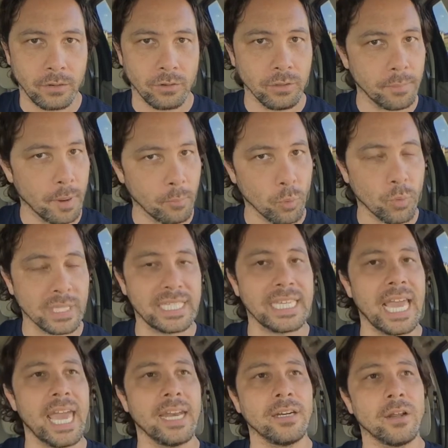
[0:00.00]
Remember, once
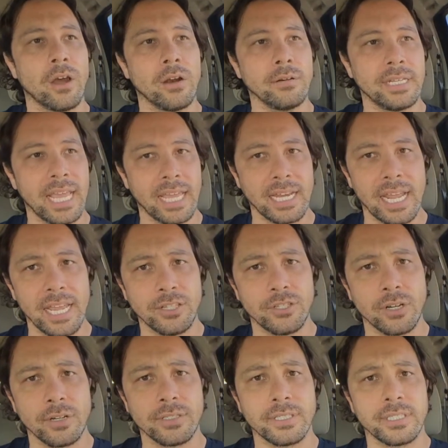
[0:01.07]
again, in our day and age,
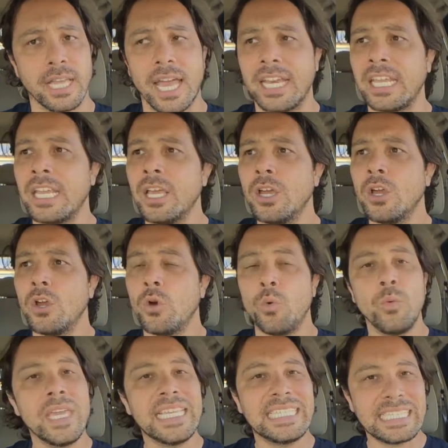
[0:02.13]
in our society,
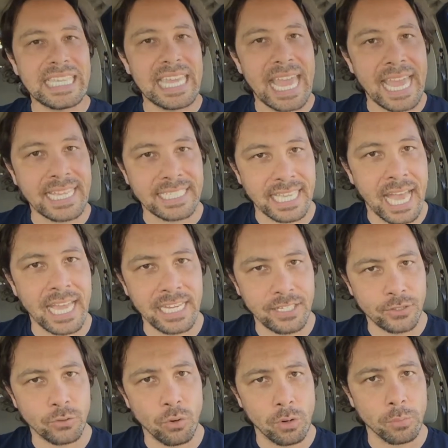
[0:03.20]
we see anxiety
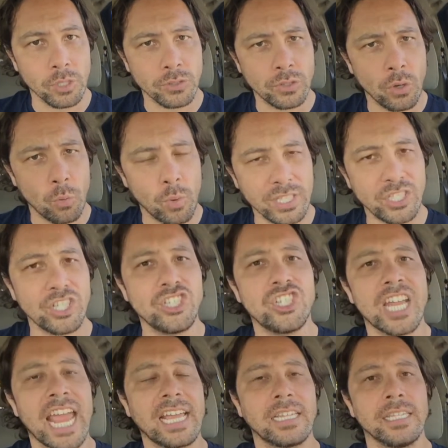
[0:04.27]
as normal. So what's a
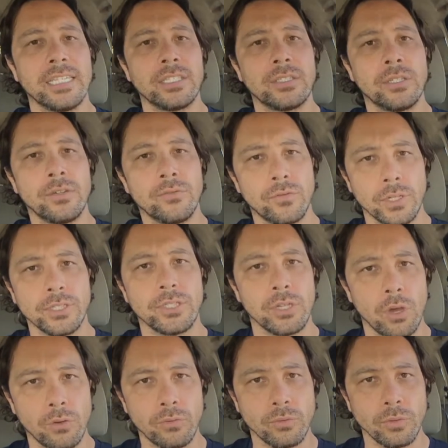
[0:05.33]
checklist for us to
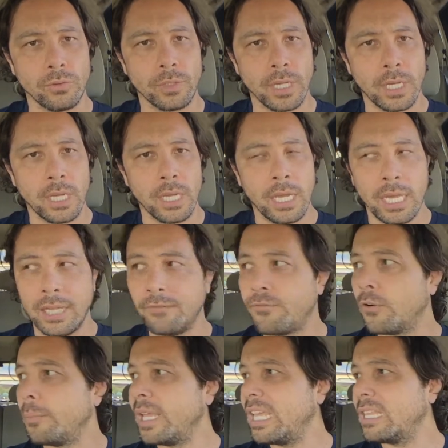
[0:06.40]
go through? And
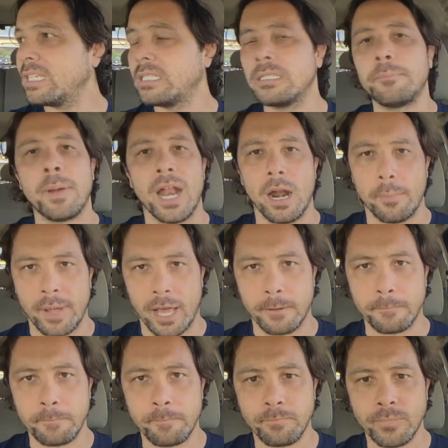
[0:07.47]
for me, this is paramount.
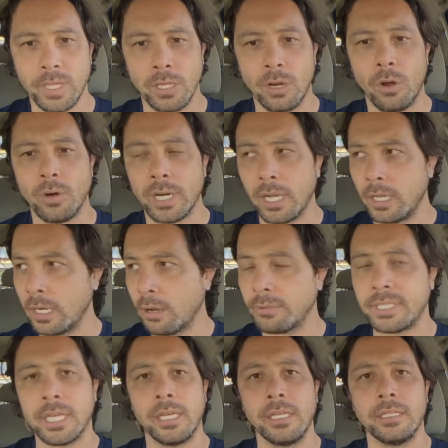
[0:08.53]
You know, and I
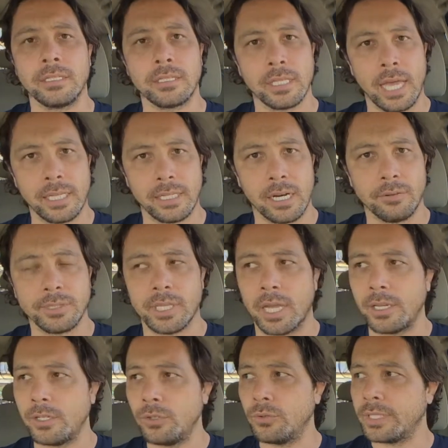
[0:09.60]
was telling this client that I was
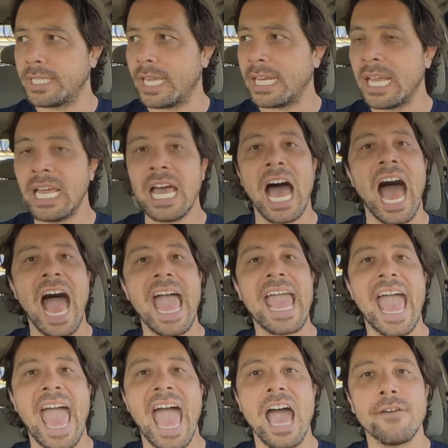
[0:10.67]
talking to is that I
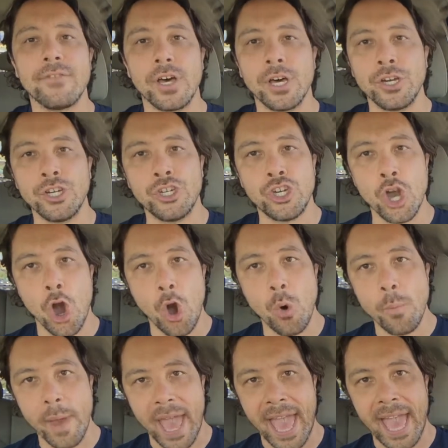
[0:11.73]
have a go
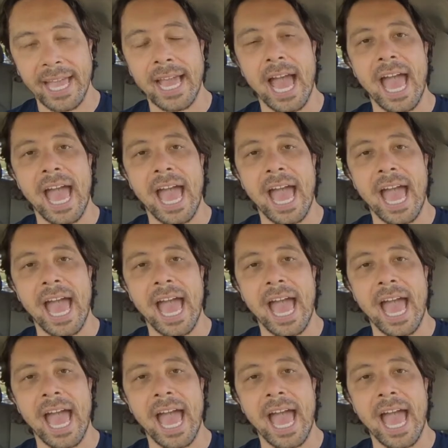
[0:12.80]
bag.